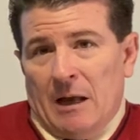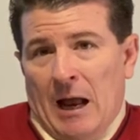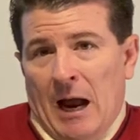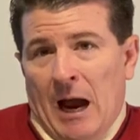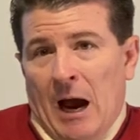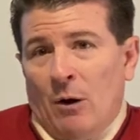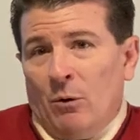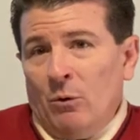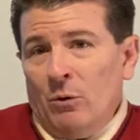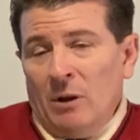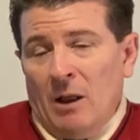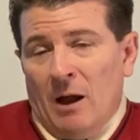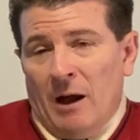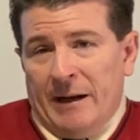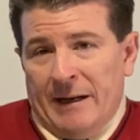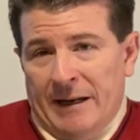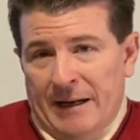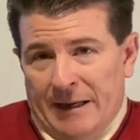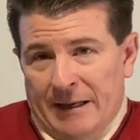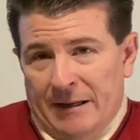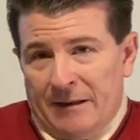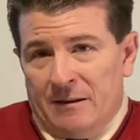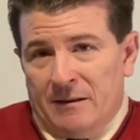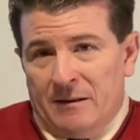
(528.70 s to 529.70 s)

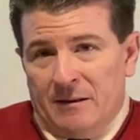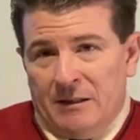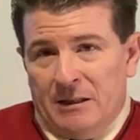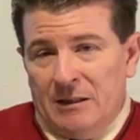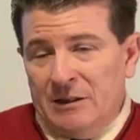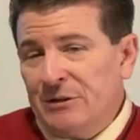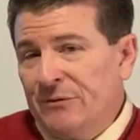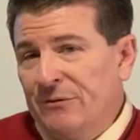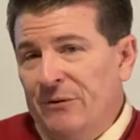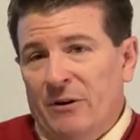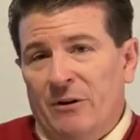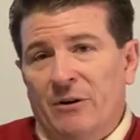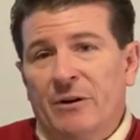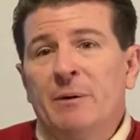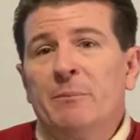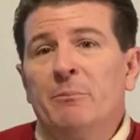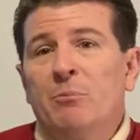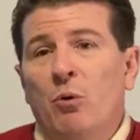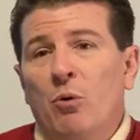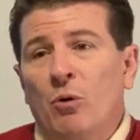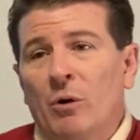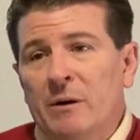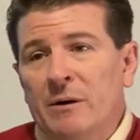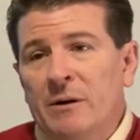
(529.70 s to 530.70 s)
outlining is very
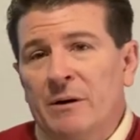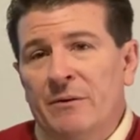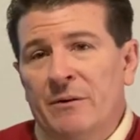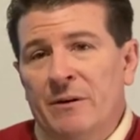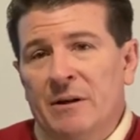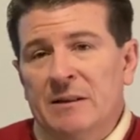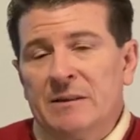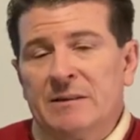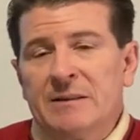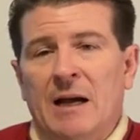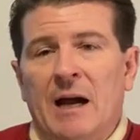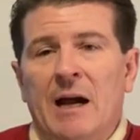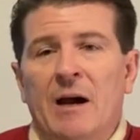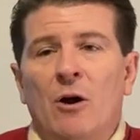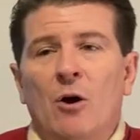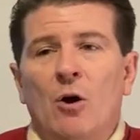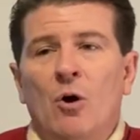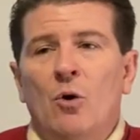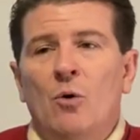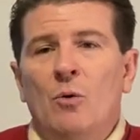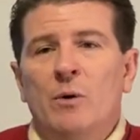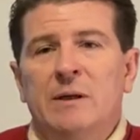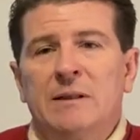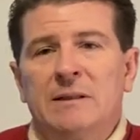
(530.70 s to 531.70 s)
important in this. I
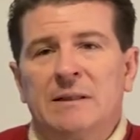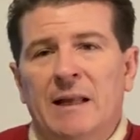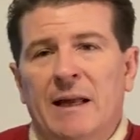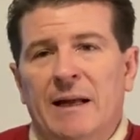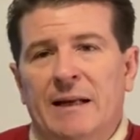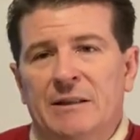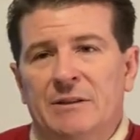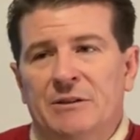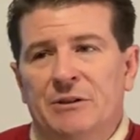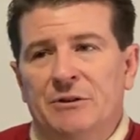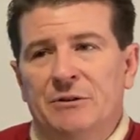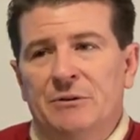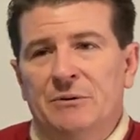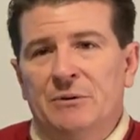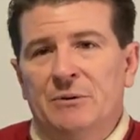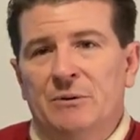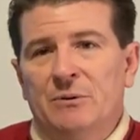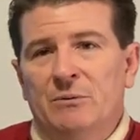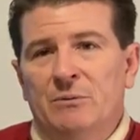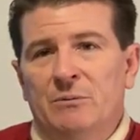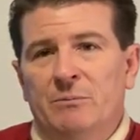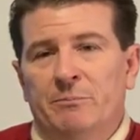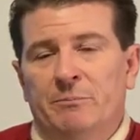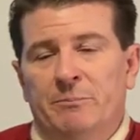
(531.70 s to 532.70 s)
always like
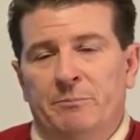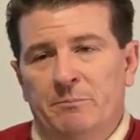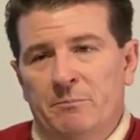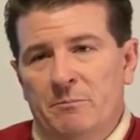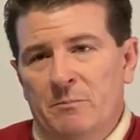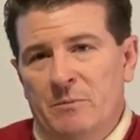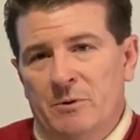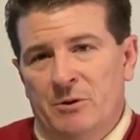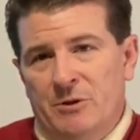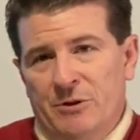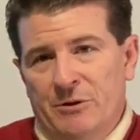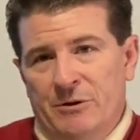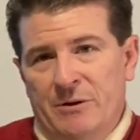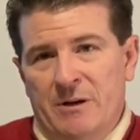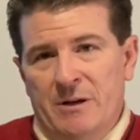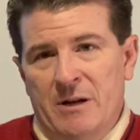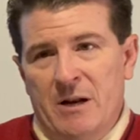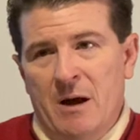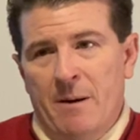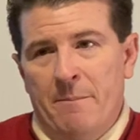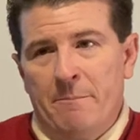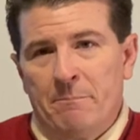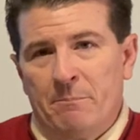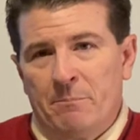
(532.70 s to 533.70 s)
to to
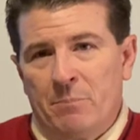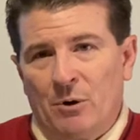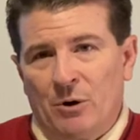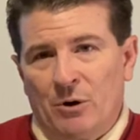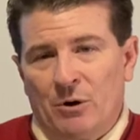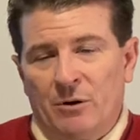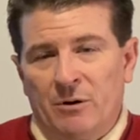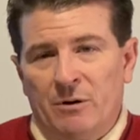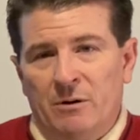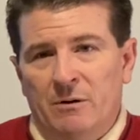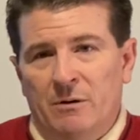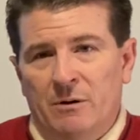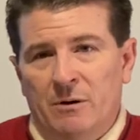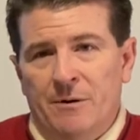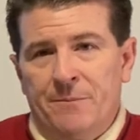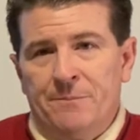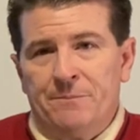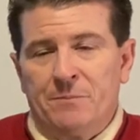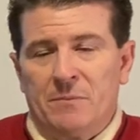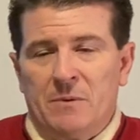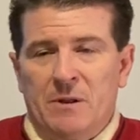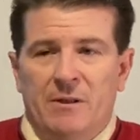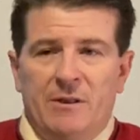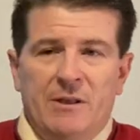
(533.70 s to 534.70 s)
number
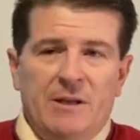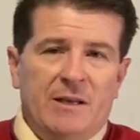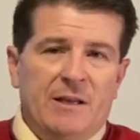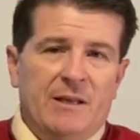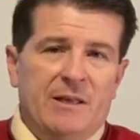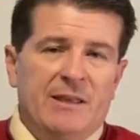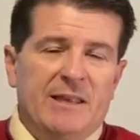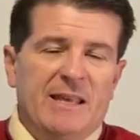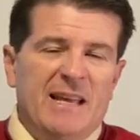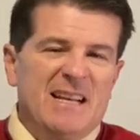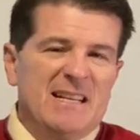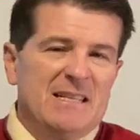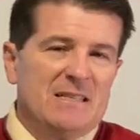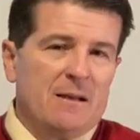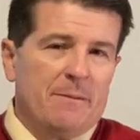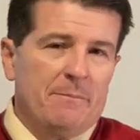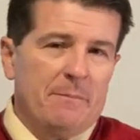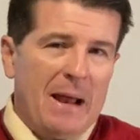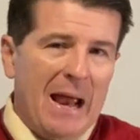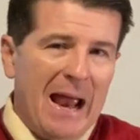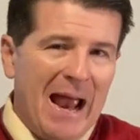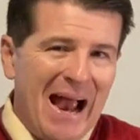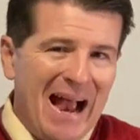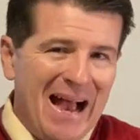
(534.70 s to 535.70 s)
the things
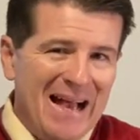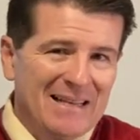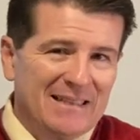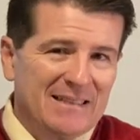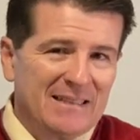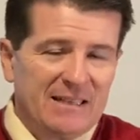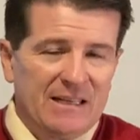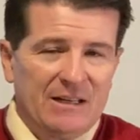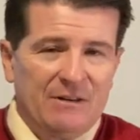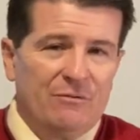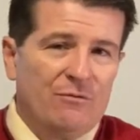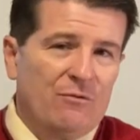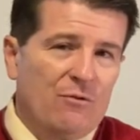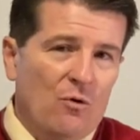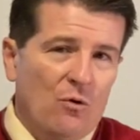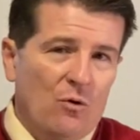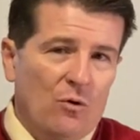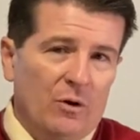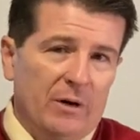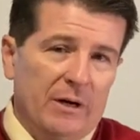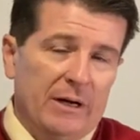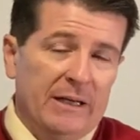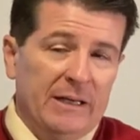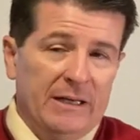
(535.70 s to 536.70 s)
I'm asking
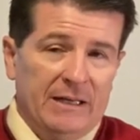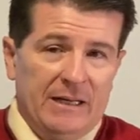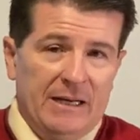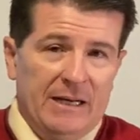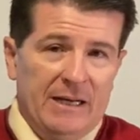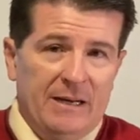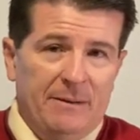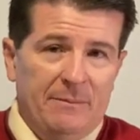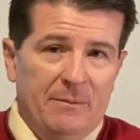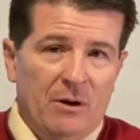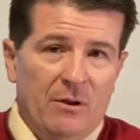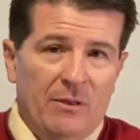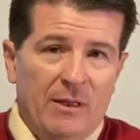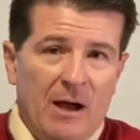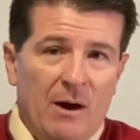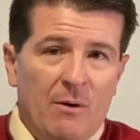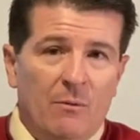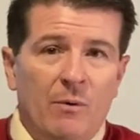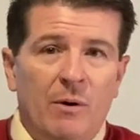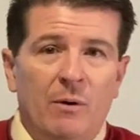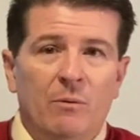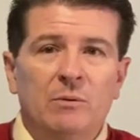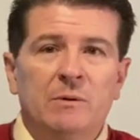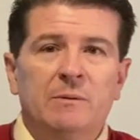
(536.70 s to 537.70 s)
for in an email. That
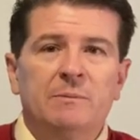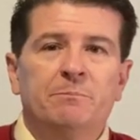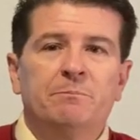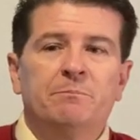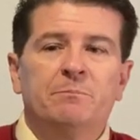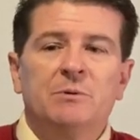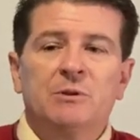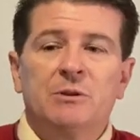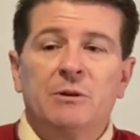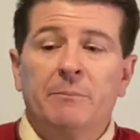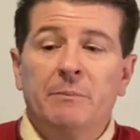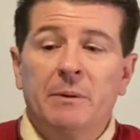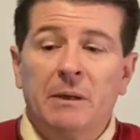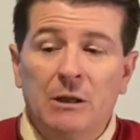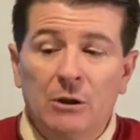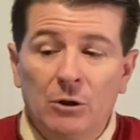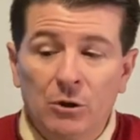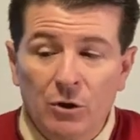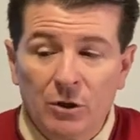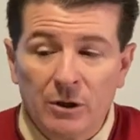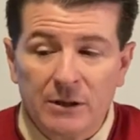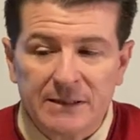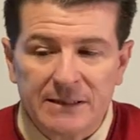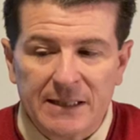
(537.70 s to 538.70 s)
way, when somebody
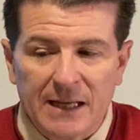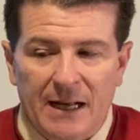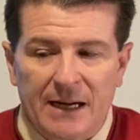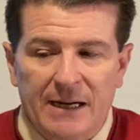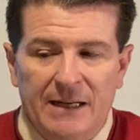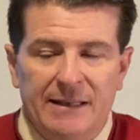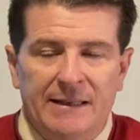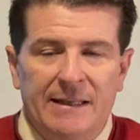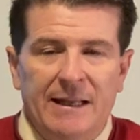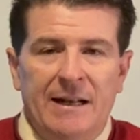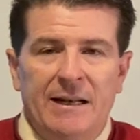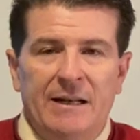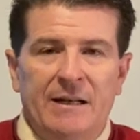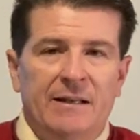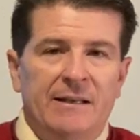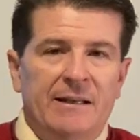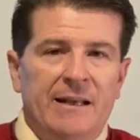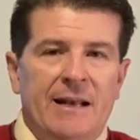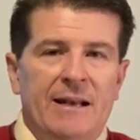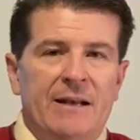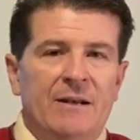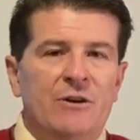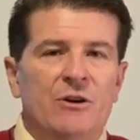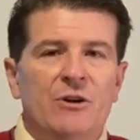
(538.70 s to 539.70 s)
looks at it, they
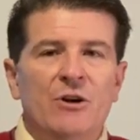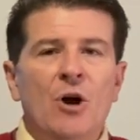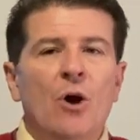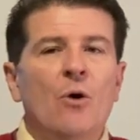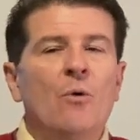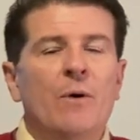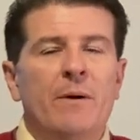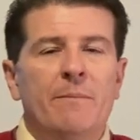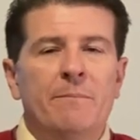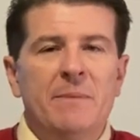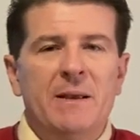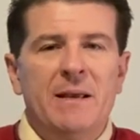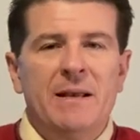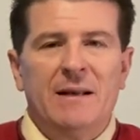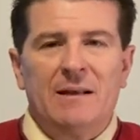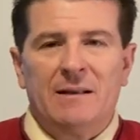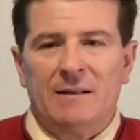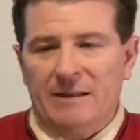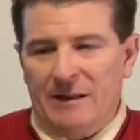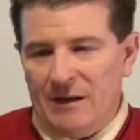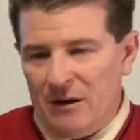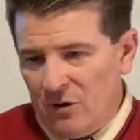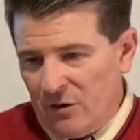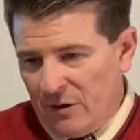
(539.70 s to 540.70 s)
they know
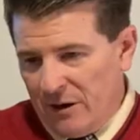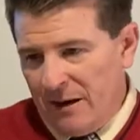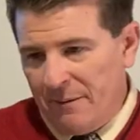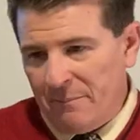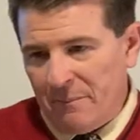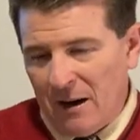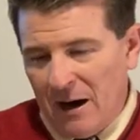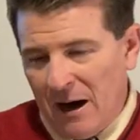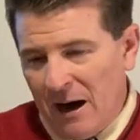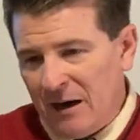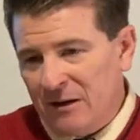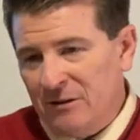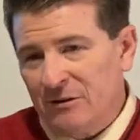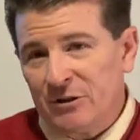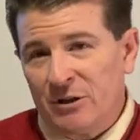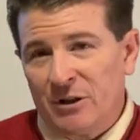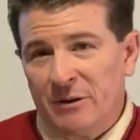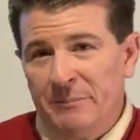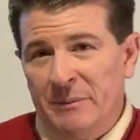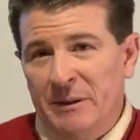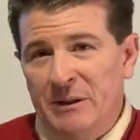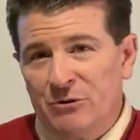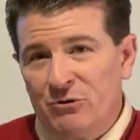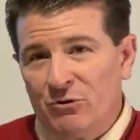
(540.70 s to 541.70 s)
immediately. Okay, my eyes are
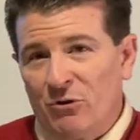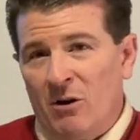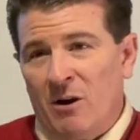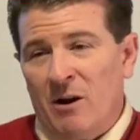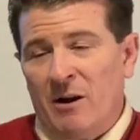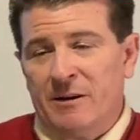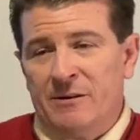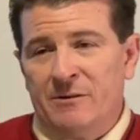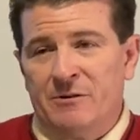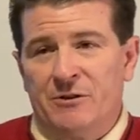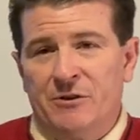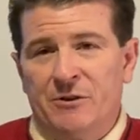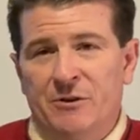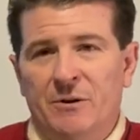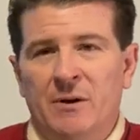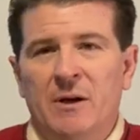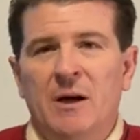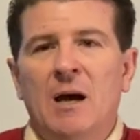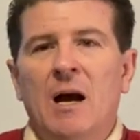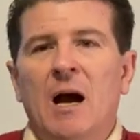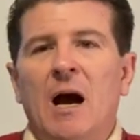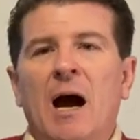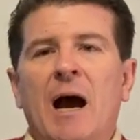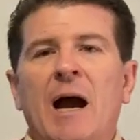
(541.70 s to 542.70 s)
going to be drawn to.
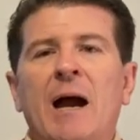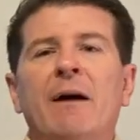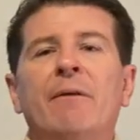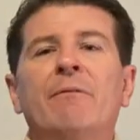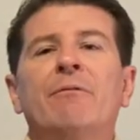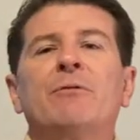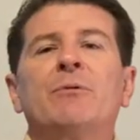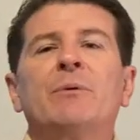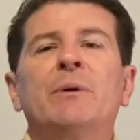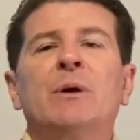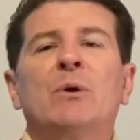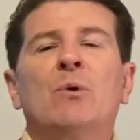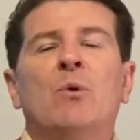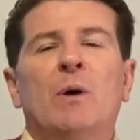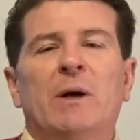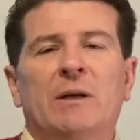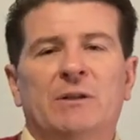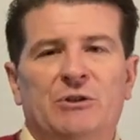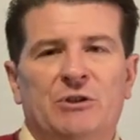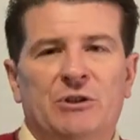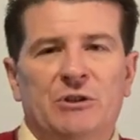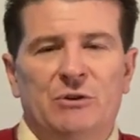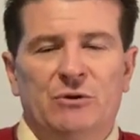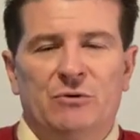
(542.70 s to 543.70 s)
I have three
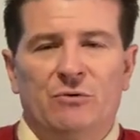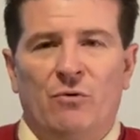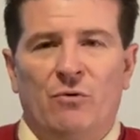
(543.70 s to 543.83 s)
questions